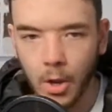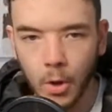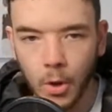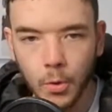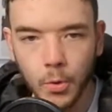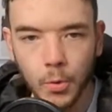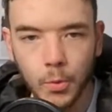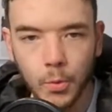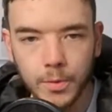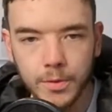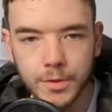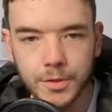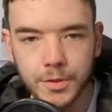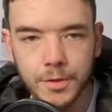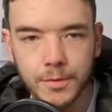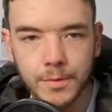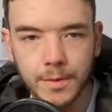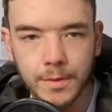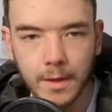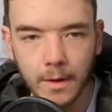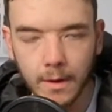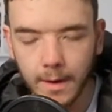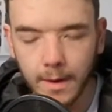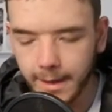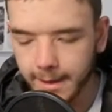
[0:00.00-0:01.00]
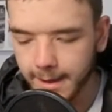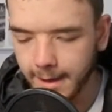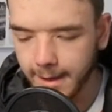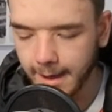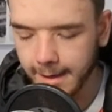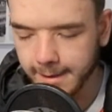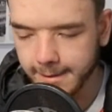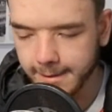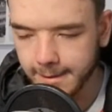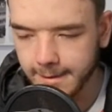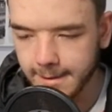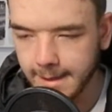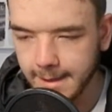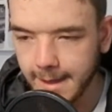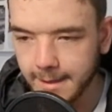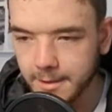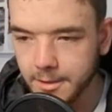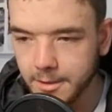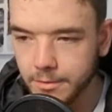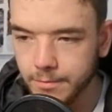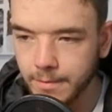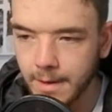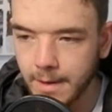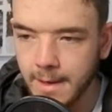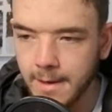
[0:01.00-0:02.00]
Who would you like in the
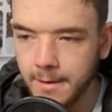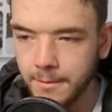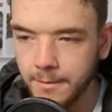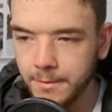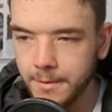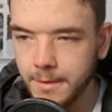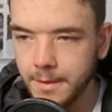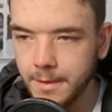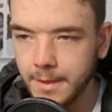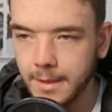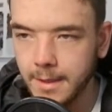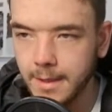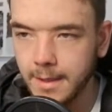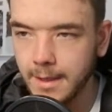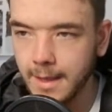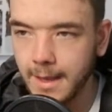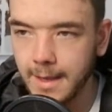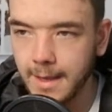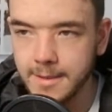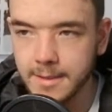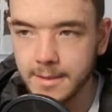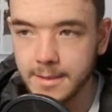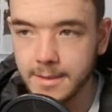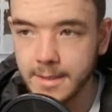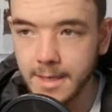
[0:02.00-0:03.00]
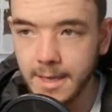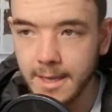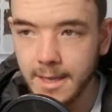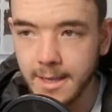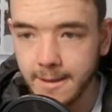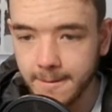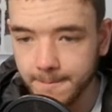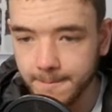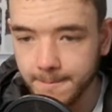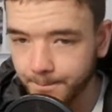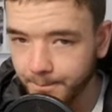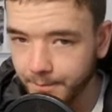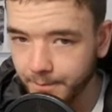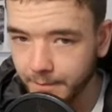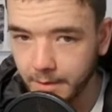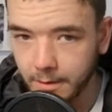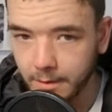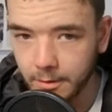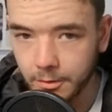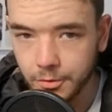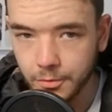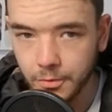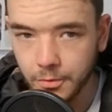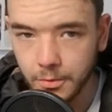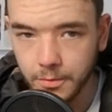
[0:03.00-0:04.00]
next round? As I say,
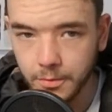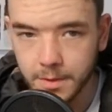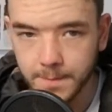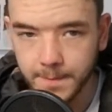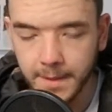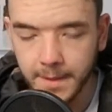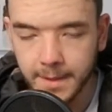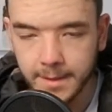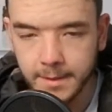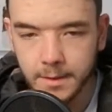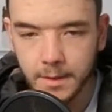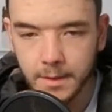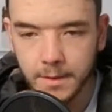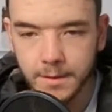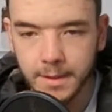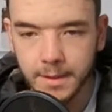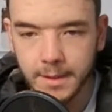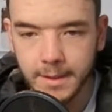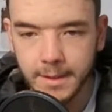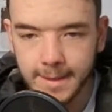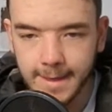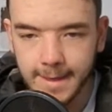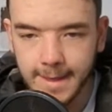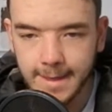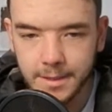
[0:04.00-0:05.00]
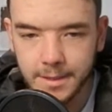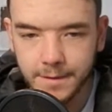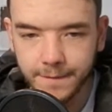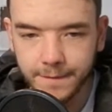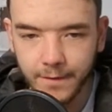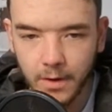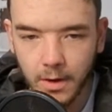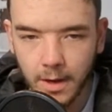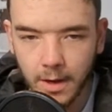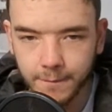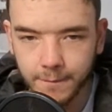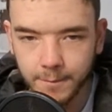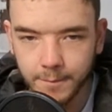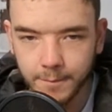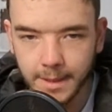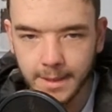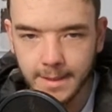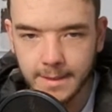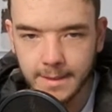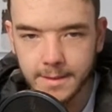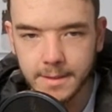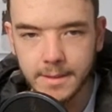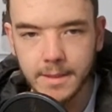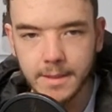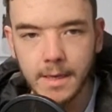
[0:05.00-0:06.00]
the draw is being done in the next 5
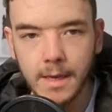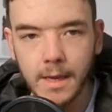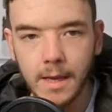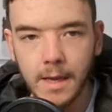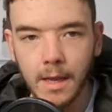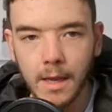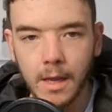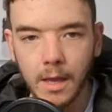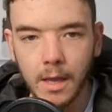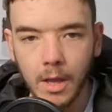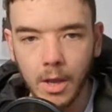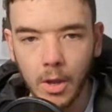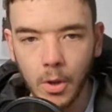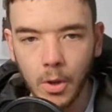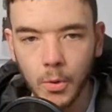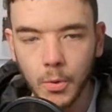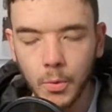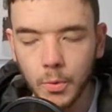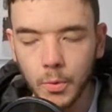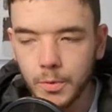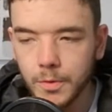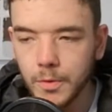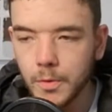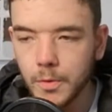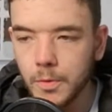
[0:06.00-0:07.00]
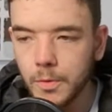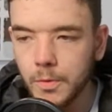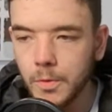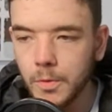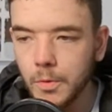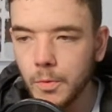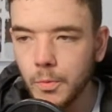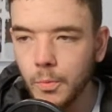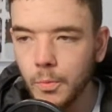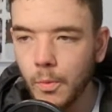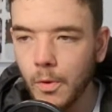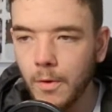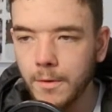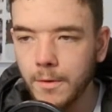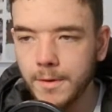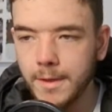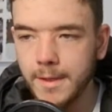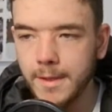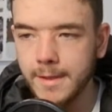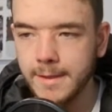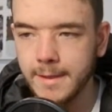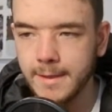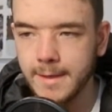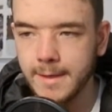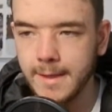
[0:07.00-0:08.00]
minutes. Who do you want
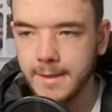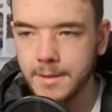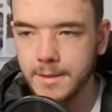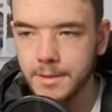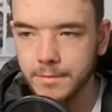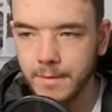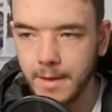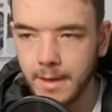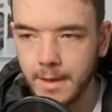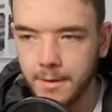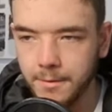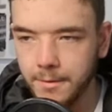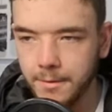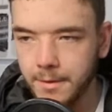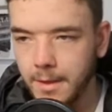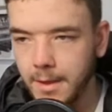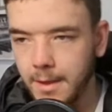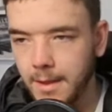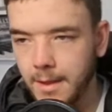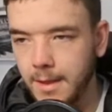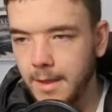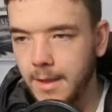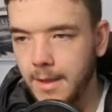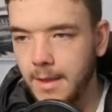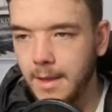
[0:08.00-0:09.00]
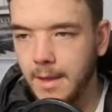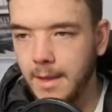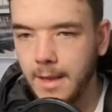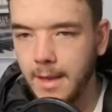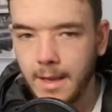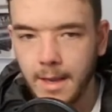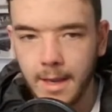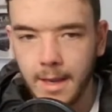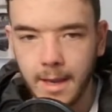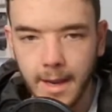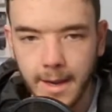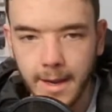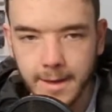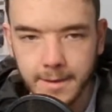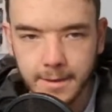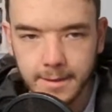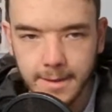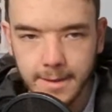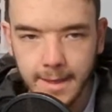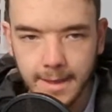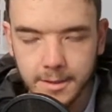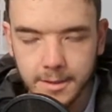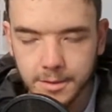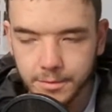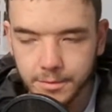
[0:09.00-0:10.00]
in the next round? In the
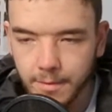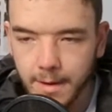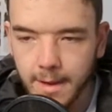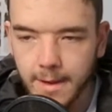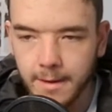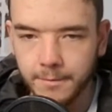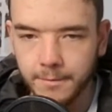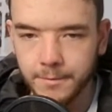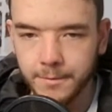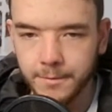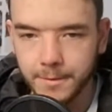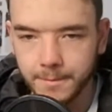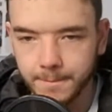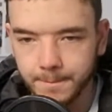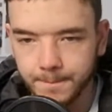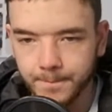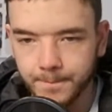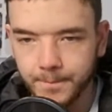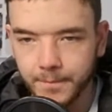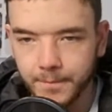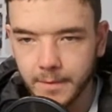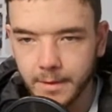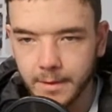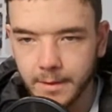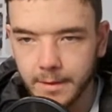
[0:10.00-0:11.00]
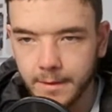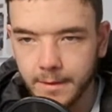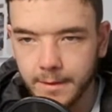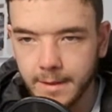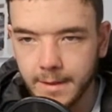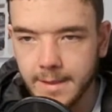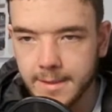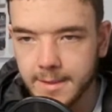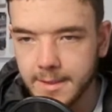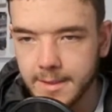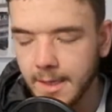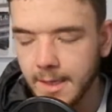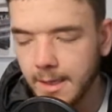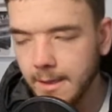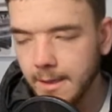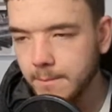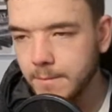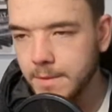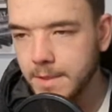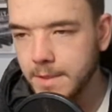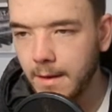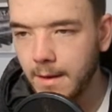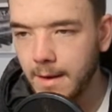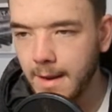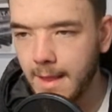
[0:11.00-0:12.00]
next round, these
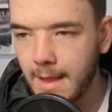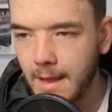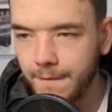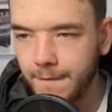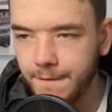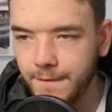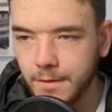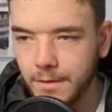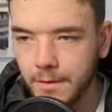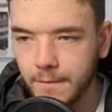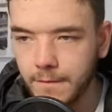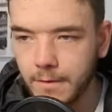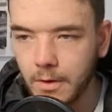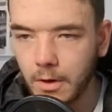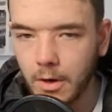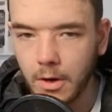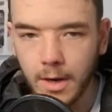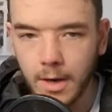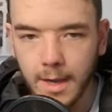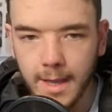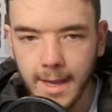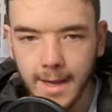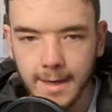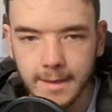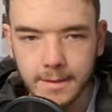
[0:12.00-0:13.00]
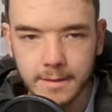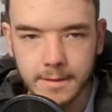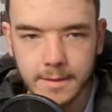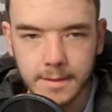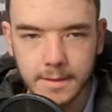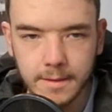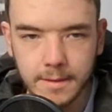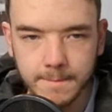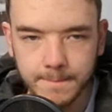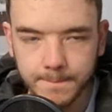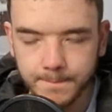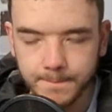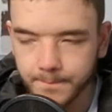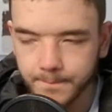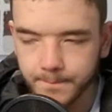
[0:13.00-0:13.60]
teams are left. You've got Ajax,